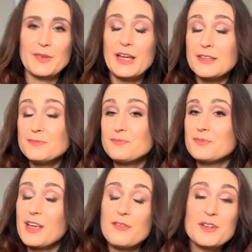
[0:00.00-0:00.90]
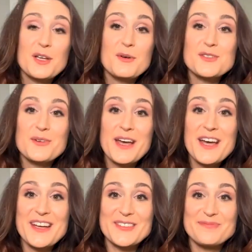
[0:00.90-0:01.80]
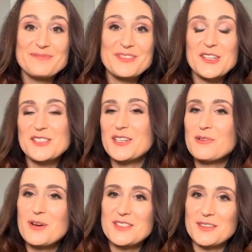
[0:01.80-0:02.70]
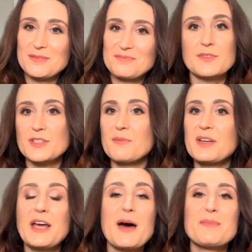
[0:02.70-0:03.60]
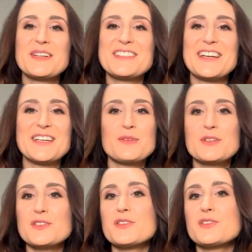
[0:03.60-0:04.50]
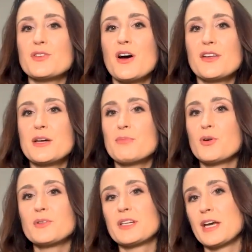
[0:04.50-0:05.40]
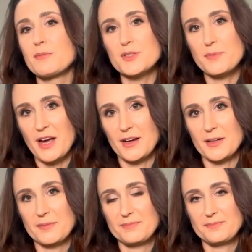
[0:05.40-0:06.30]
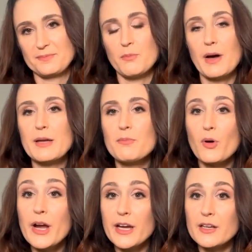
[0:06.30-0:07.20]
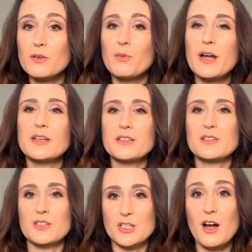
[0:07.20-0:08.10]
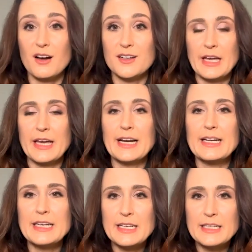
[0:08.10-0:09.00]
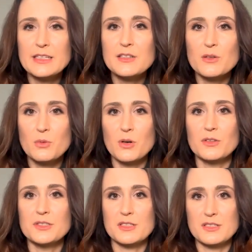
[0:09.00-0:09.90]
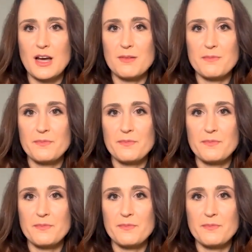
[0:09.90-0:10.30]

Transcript: And everything was okay until it wasn't. Something happened, and it was the straw that broke the camel's back. My brain went into shock, and I needed the world to stop.